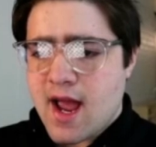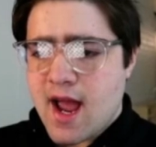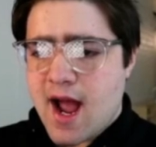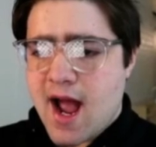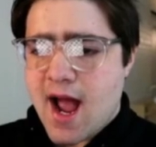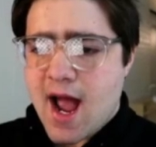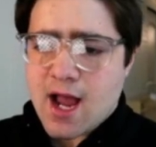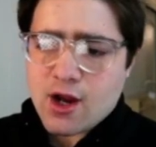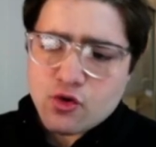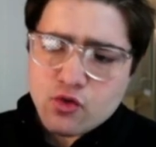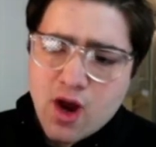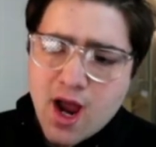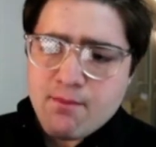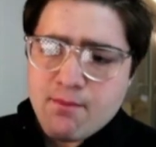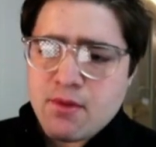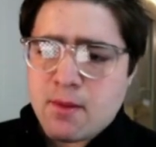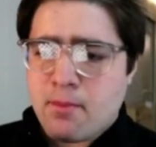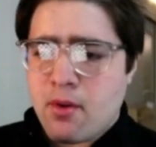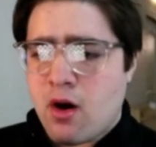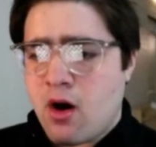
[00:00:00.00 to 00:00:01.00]
I grab
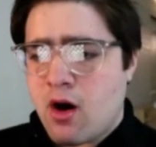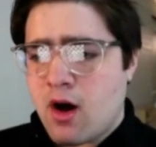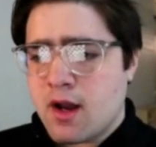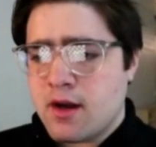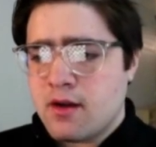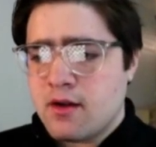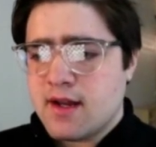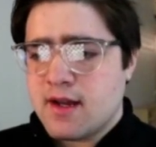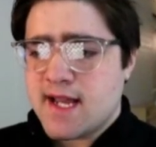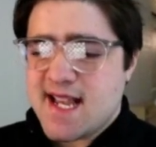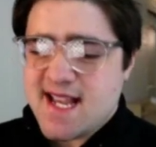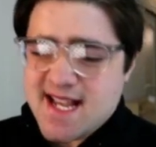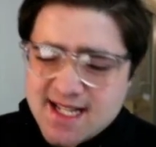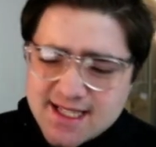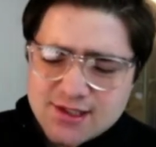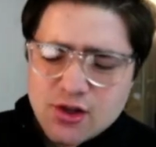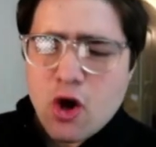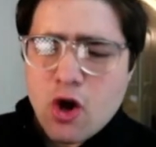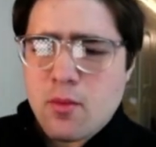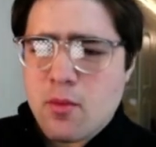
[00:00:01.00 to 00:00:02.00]
the pawn. He's
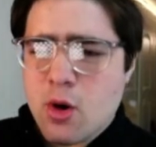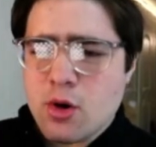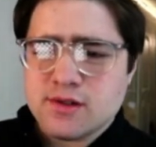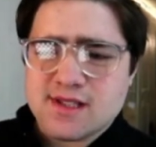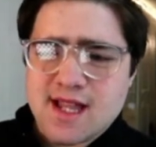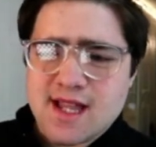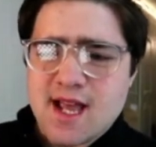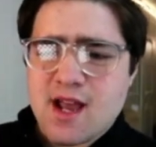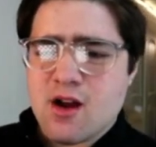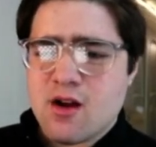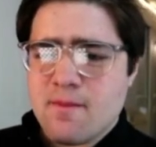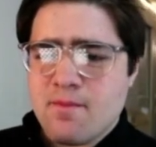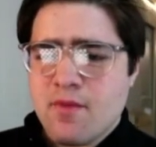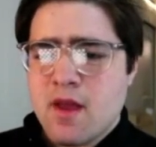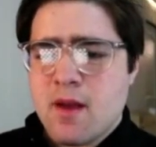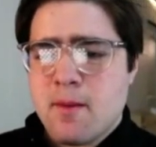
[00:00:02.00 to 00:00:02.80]
almost there,